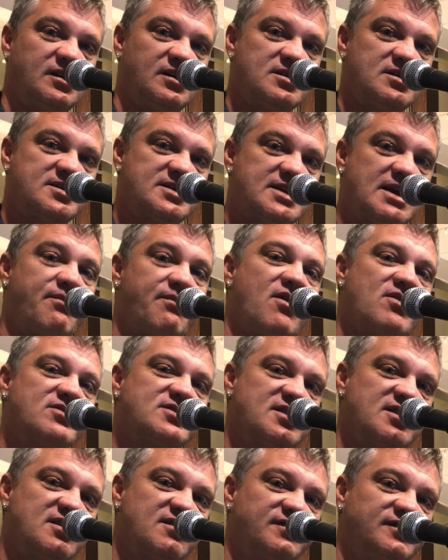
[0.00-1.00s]
Stay
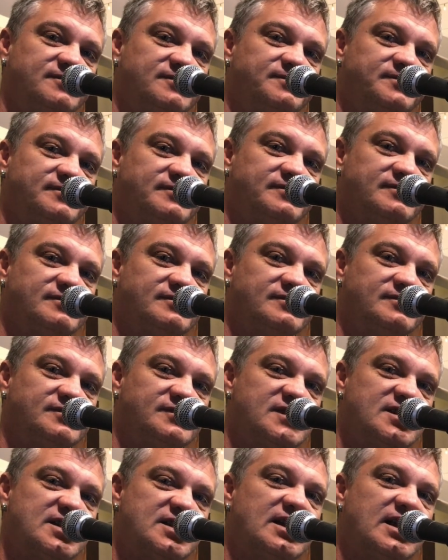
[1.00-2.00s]
positive.
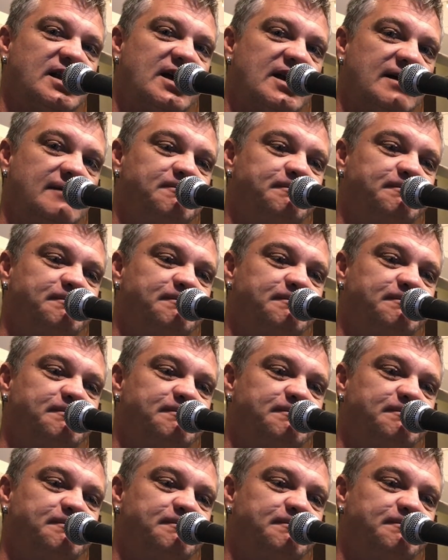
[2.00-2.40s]
See you later.